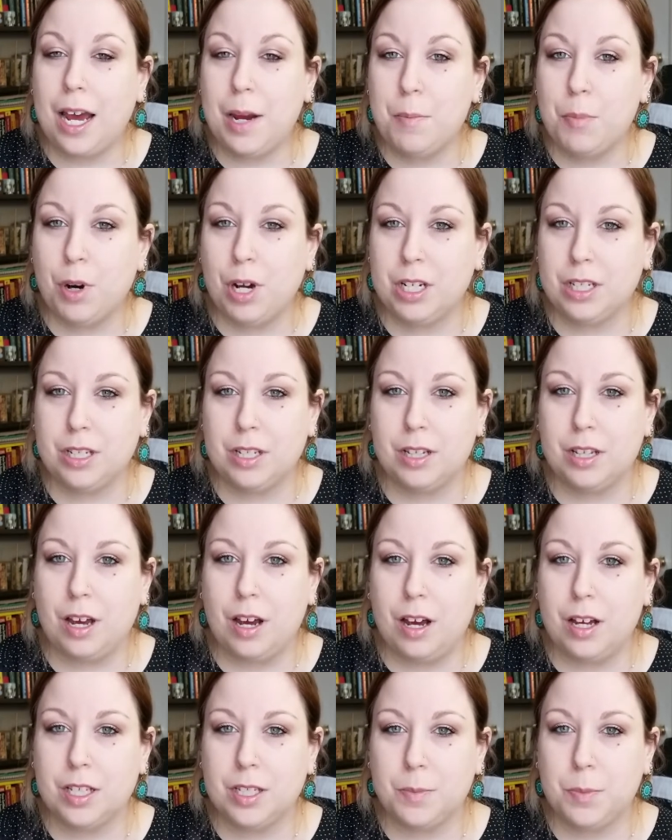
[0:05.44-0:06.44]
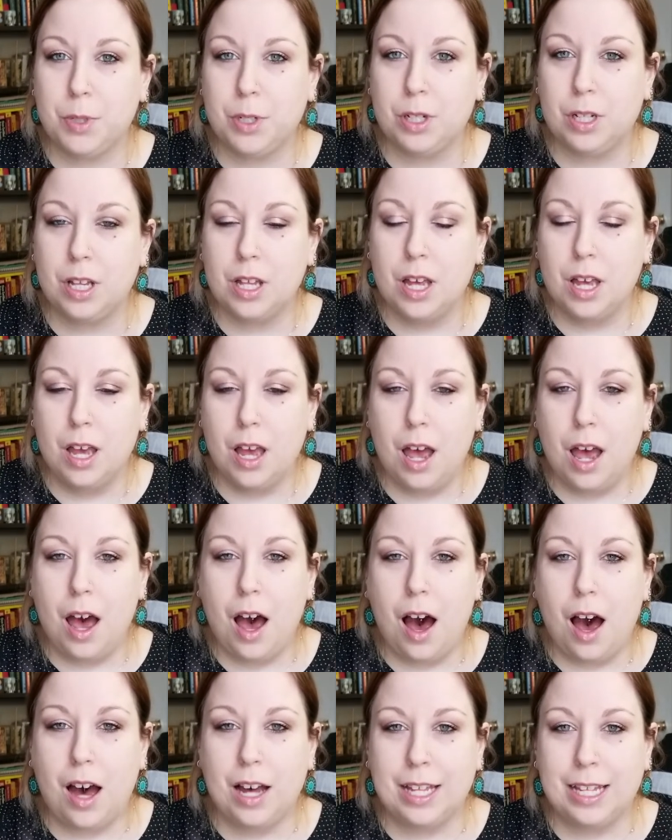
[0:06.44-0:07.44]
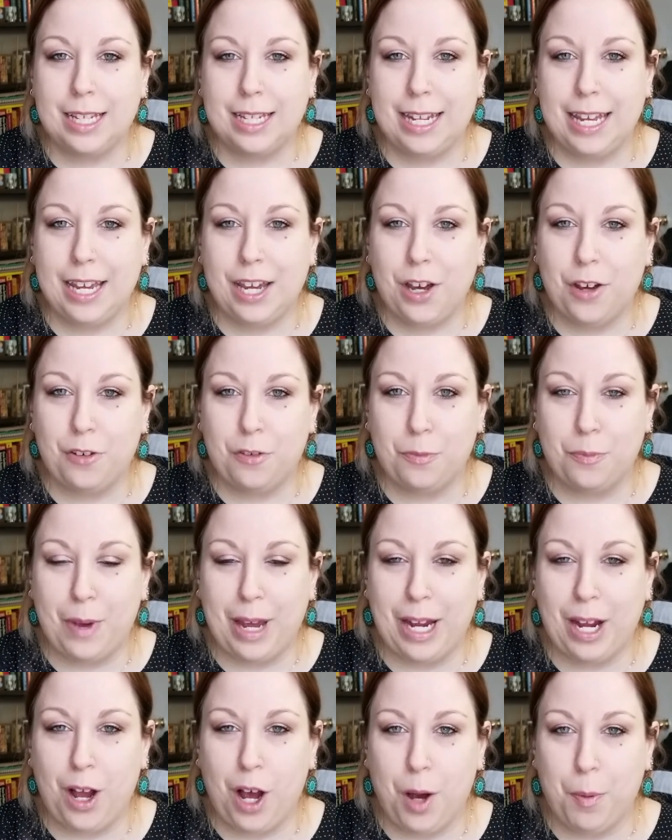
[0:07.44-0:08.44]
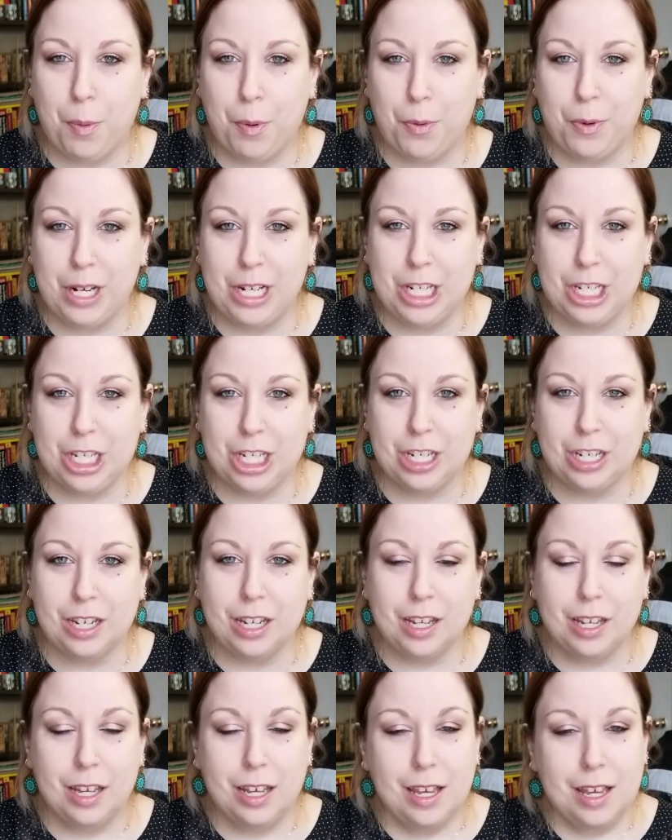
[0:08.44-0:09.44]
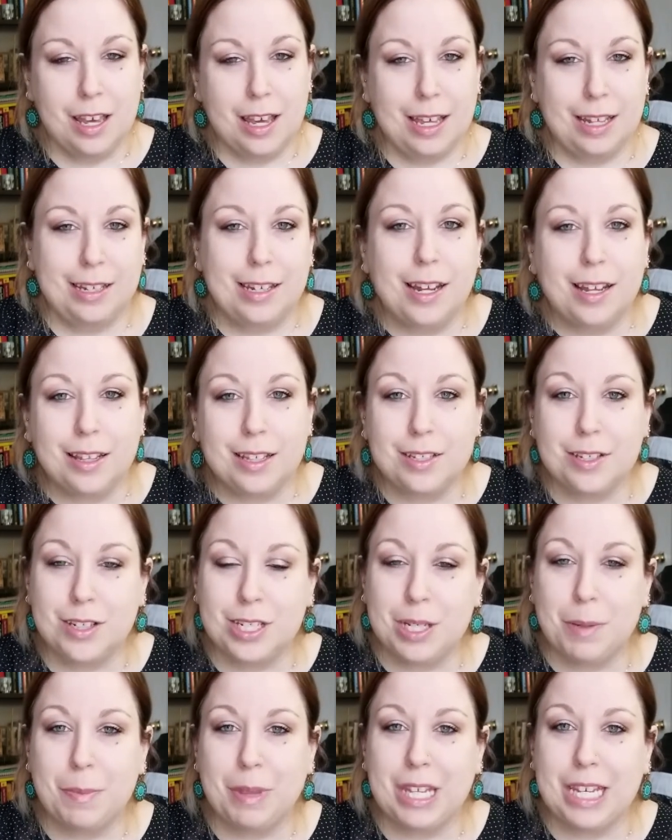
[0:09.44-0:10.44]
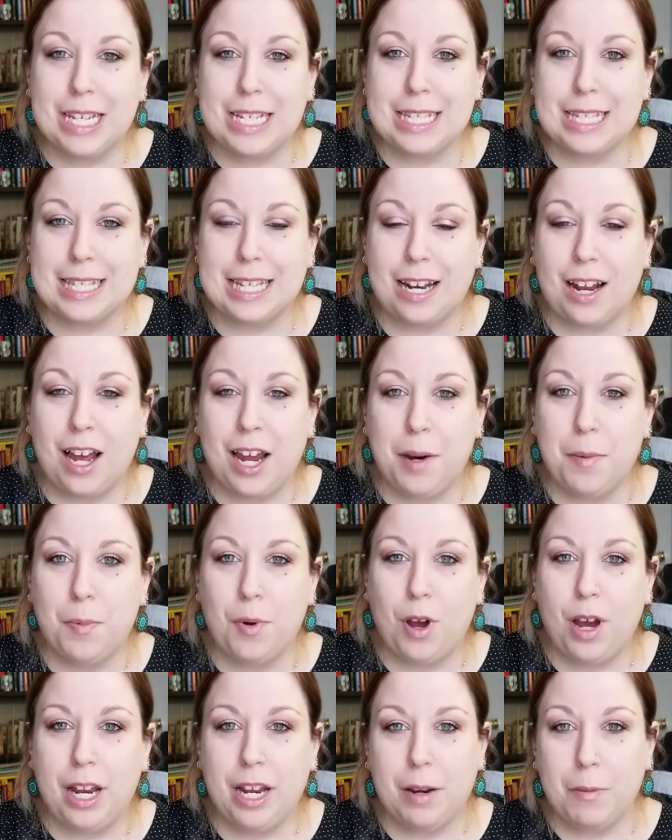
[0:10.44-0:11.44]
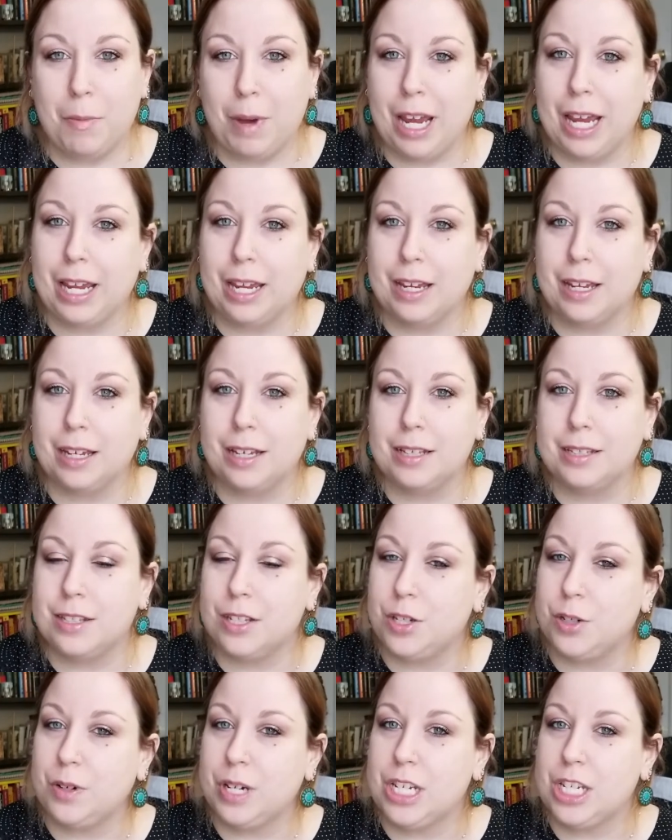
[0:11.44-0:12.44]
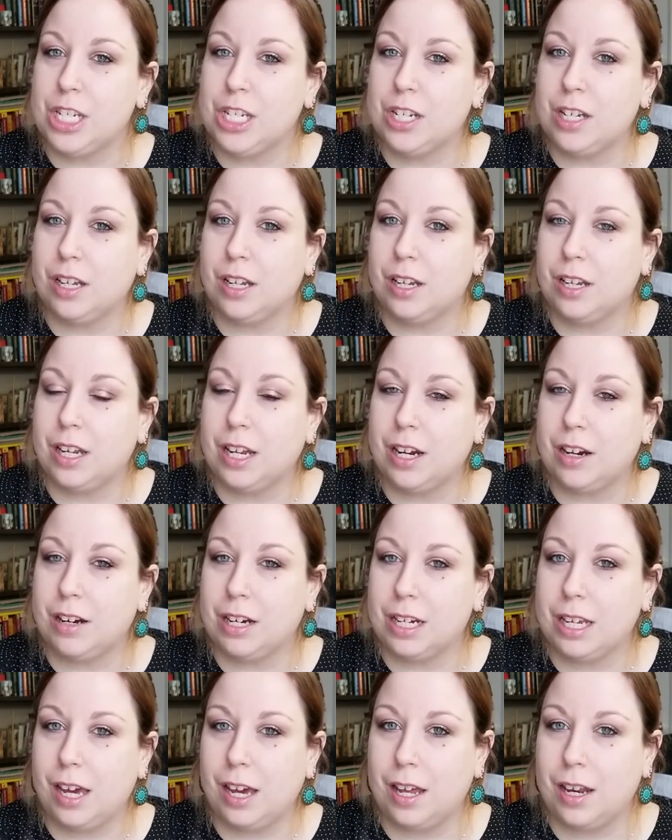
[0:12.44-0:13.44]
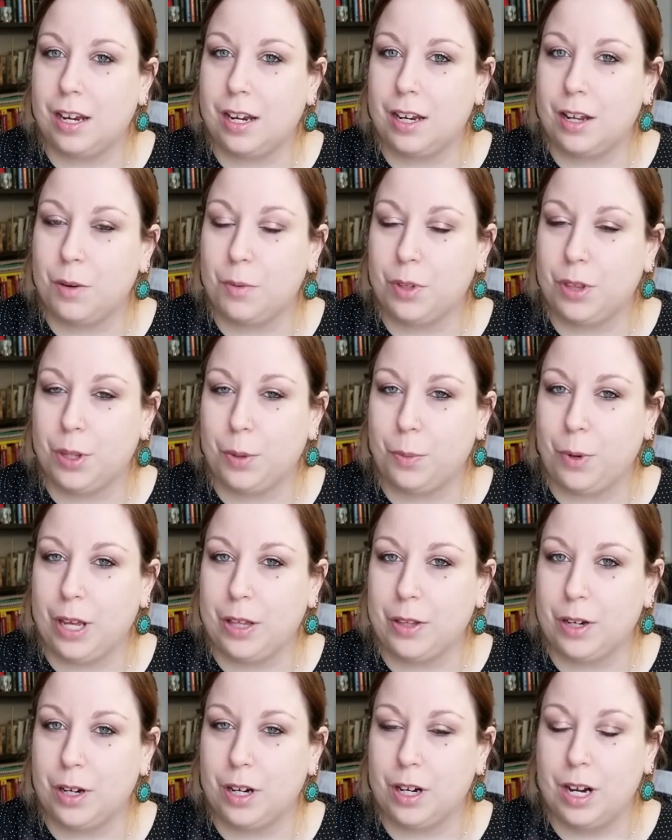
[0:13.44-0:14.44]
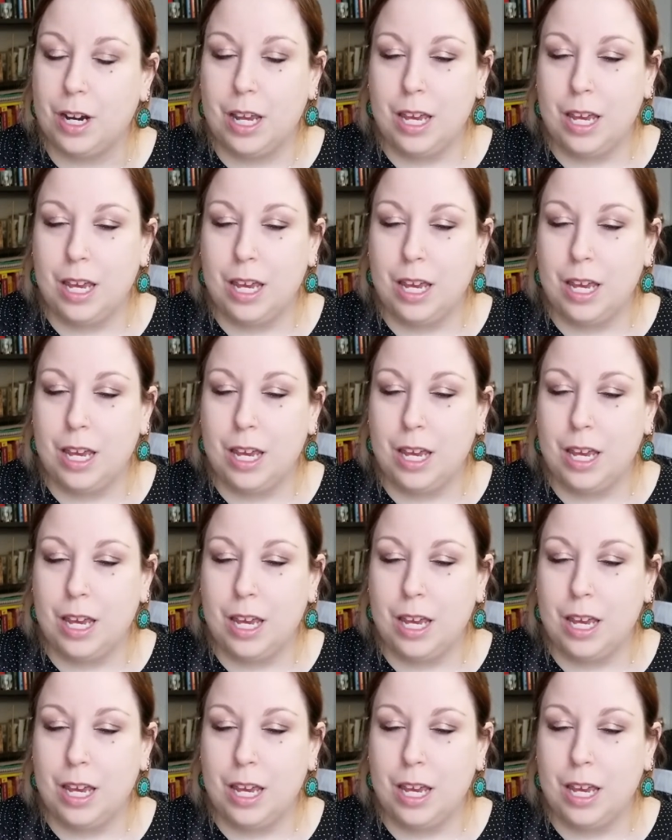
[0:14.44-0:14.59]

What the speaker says: brought to the hospital on the day of my operation. Now these are some things that I brought in my situation here in Canada with the weather,